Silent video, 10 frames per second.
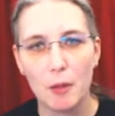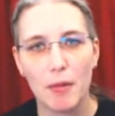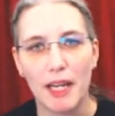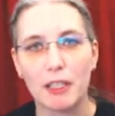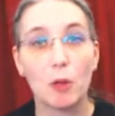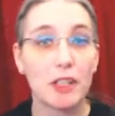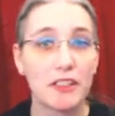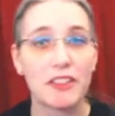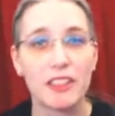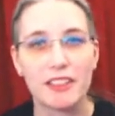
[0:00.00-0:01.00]
my coding
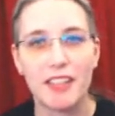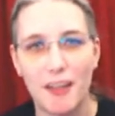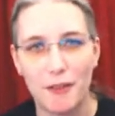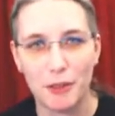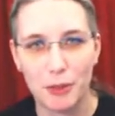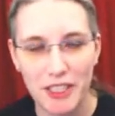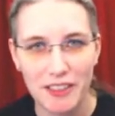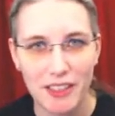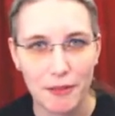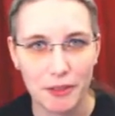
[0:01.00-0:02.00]
skills have
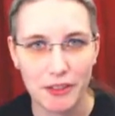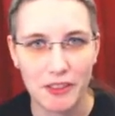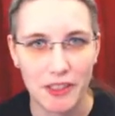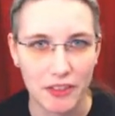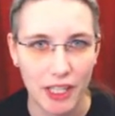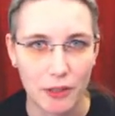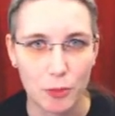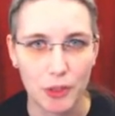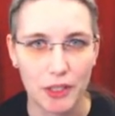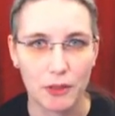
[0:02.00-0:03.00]
increased ever since i
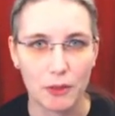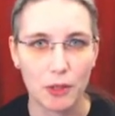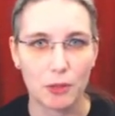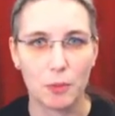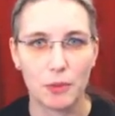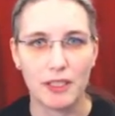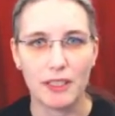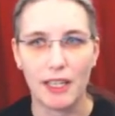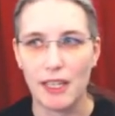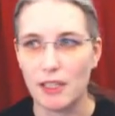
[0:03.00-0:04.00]
started working on
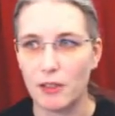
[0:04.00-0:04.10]
octoprint i